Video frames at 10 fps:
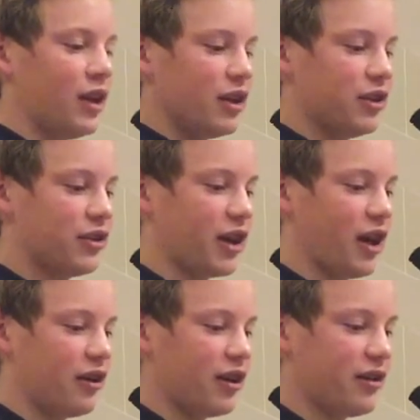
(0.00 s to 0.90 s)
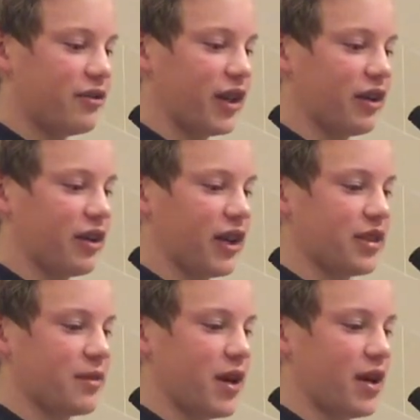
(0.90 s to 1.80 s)
You cannot let failure
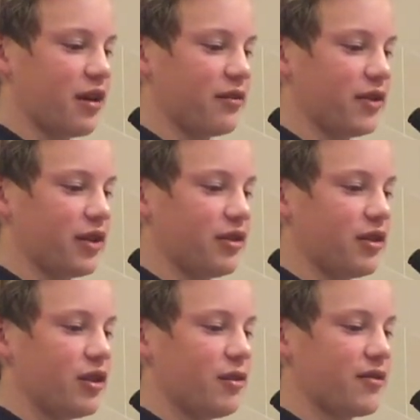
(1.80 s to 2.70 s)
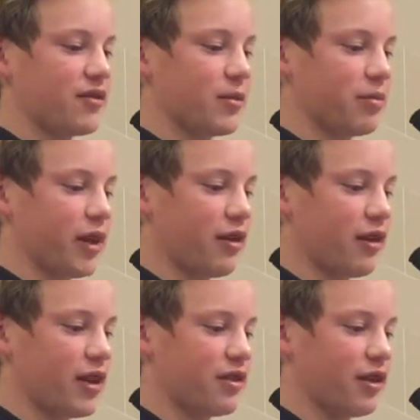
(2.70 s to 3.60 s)
get the better of you. You have to break
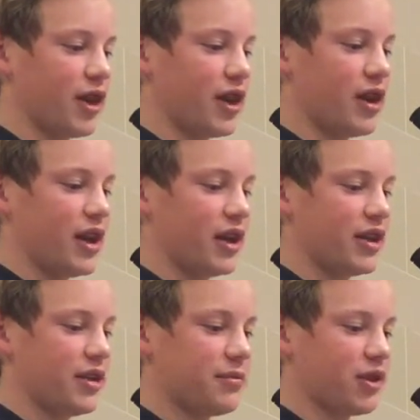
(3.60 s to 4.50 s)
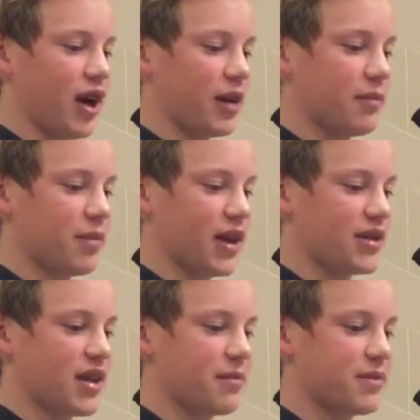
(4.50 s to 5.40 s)
right through it and keep trying by
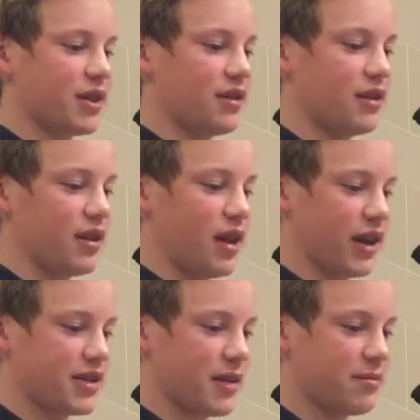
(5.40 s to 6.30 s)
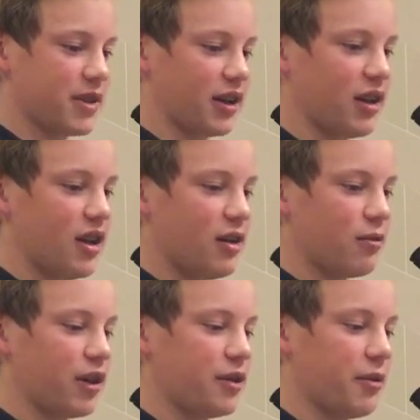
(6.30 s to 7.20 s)
accepting
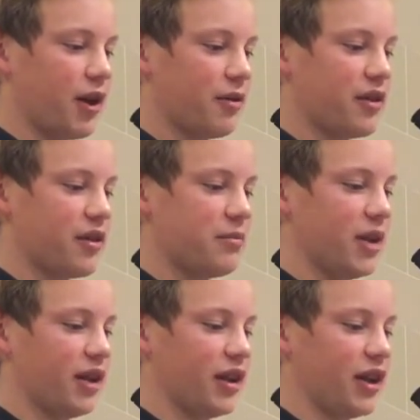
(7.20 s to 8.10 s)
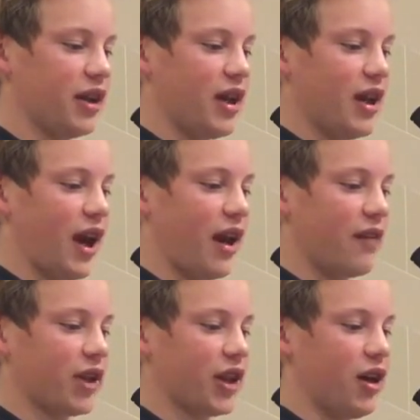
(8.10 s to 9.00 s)
where you are with humility and
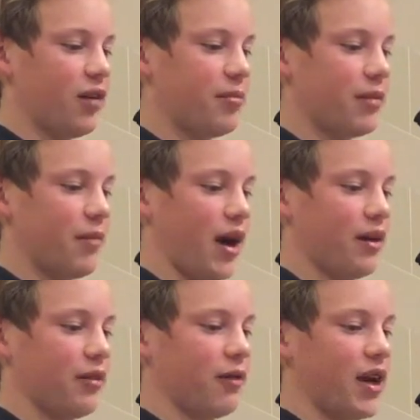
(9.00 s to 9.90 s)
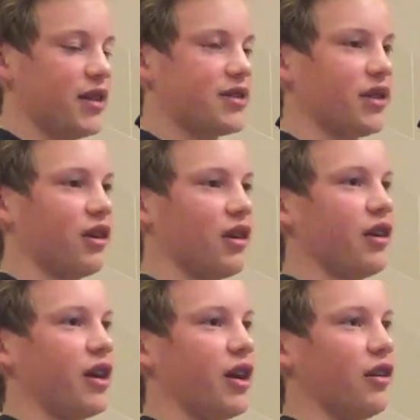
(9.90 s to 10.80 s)
having an open mind ready to learn
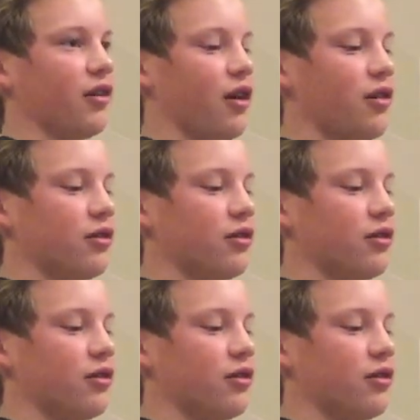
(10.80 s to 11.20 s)
and grow.